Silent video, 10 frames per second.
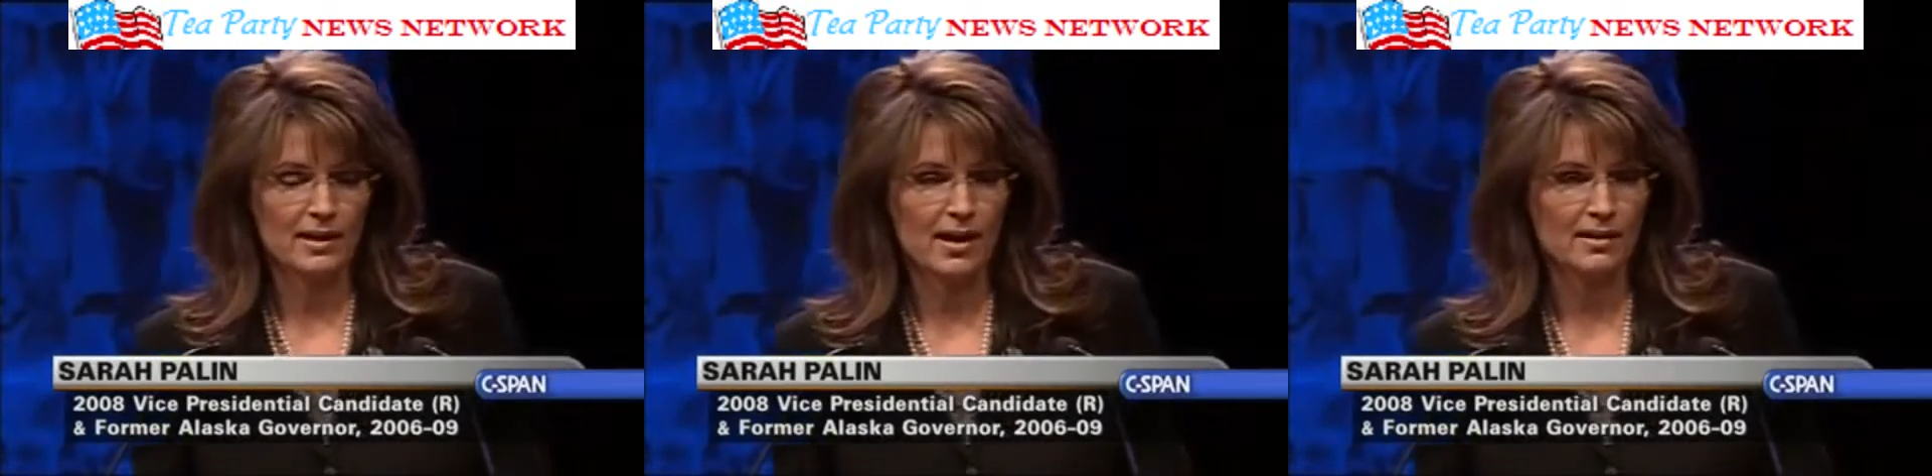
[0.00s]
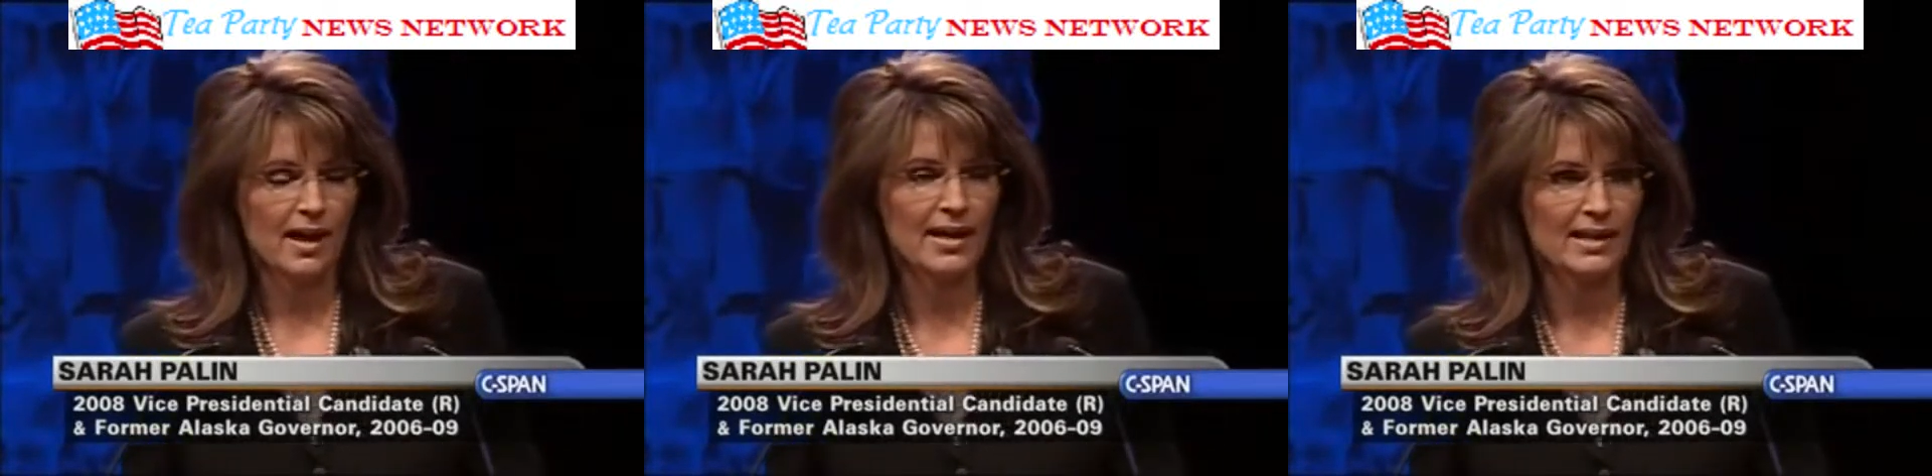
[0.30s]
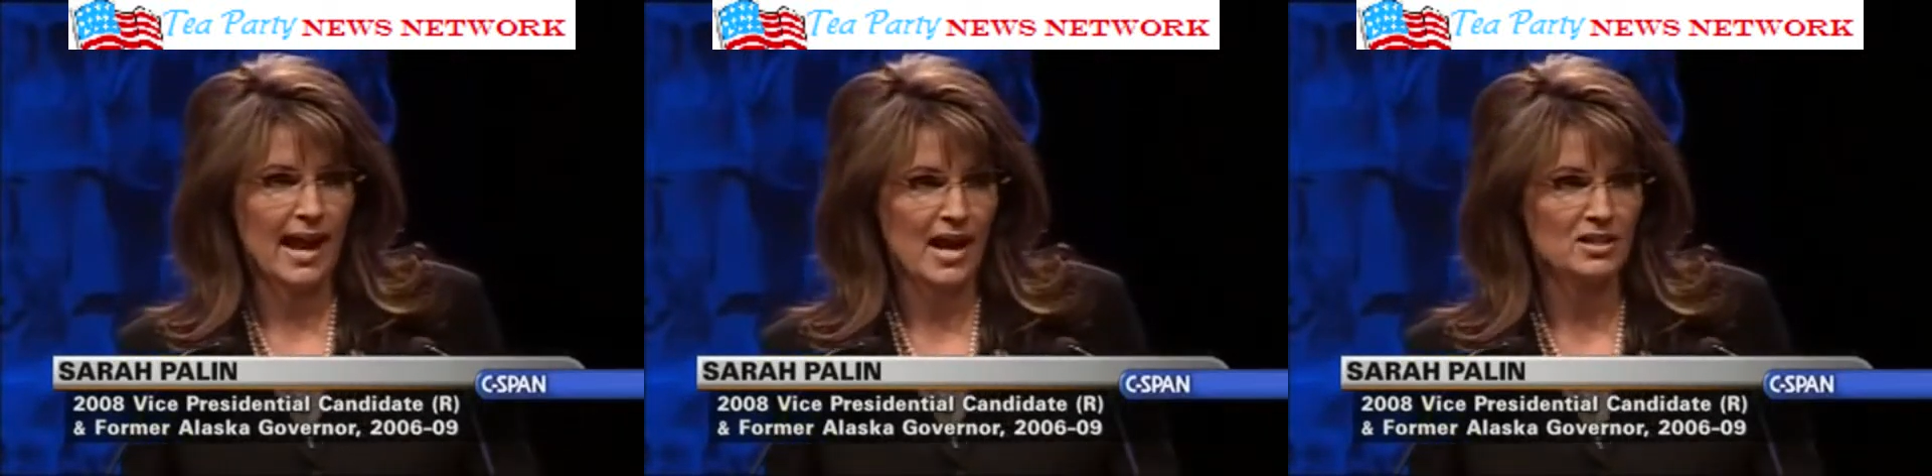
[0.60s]
not like
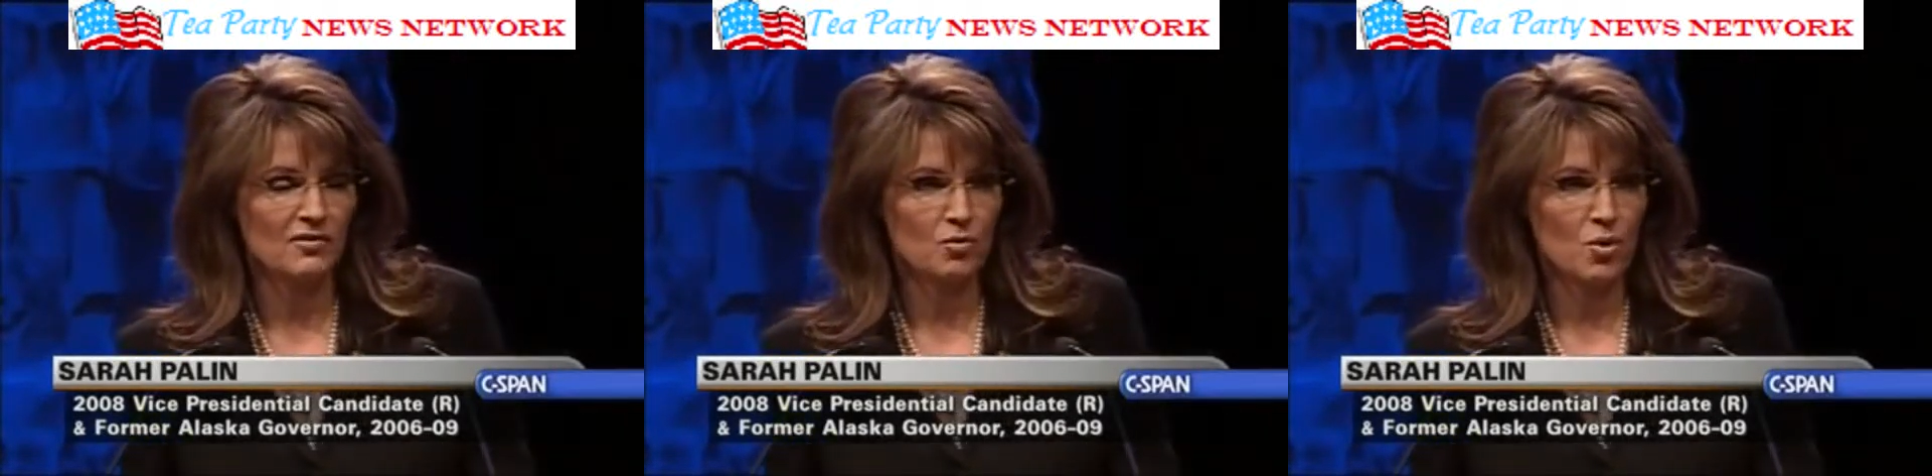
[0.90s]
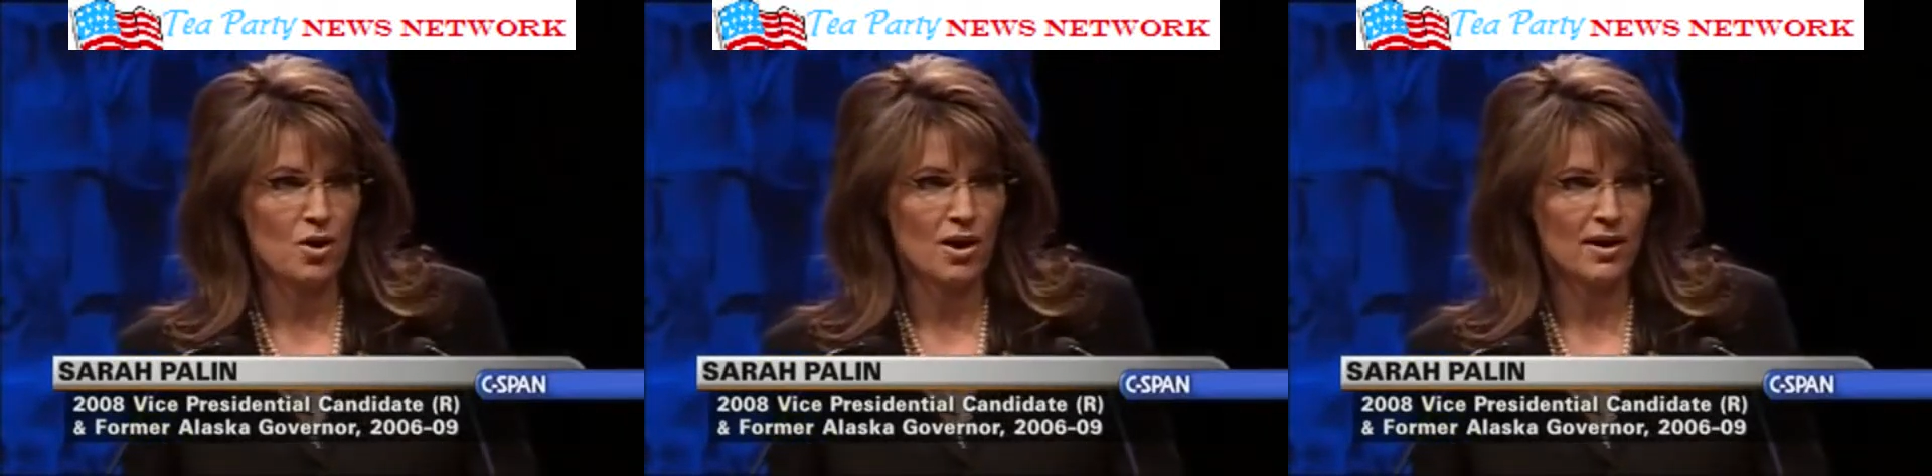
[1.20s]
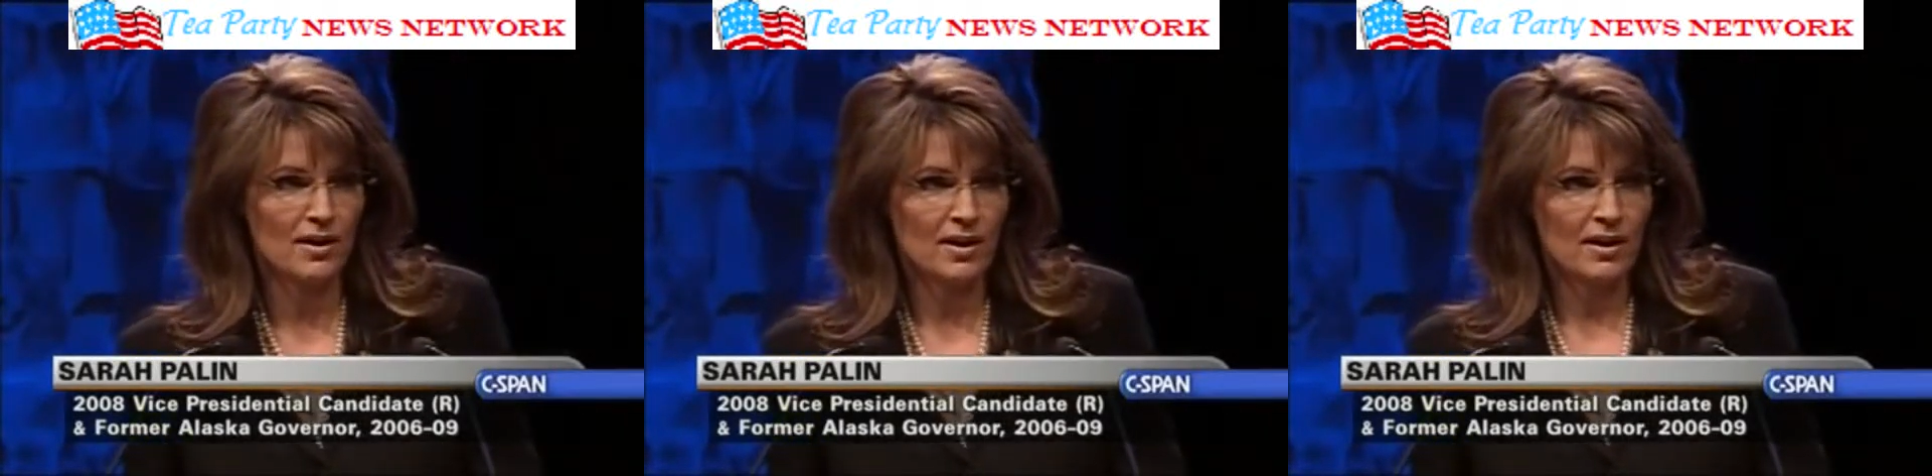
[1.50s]
an act of
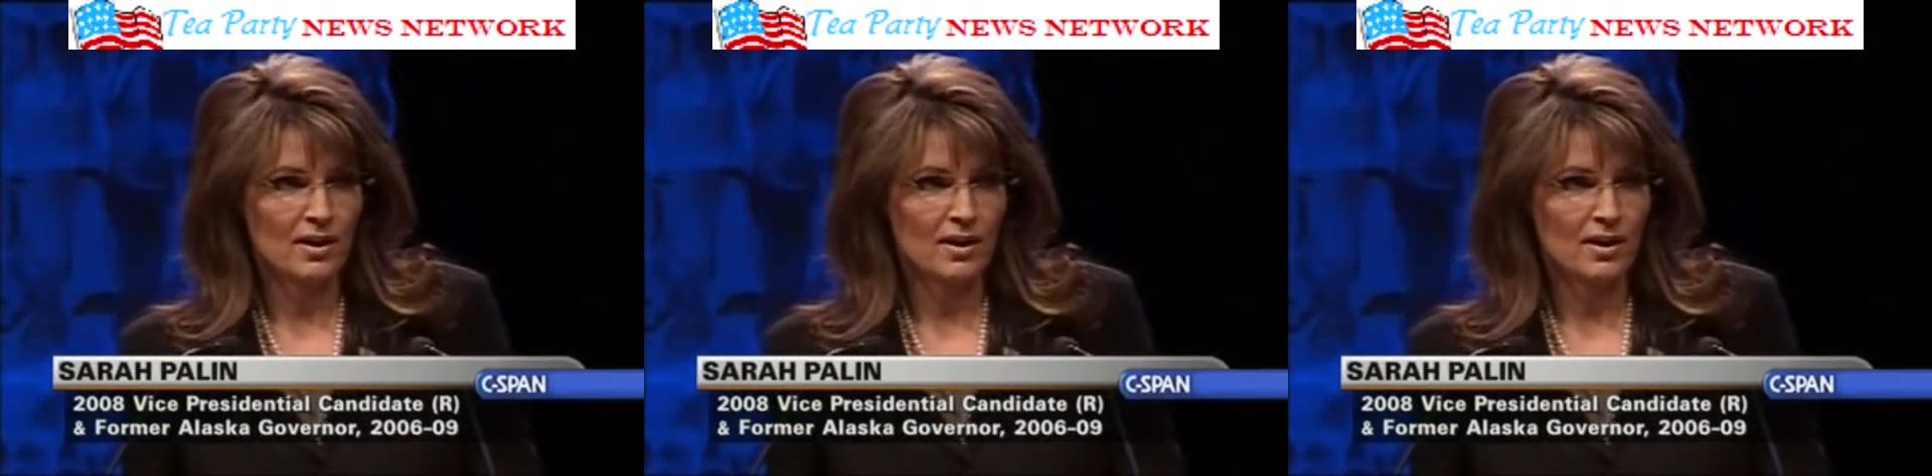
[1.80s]
war.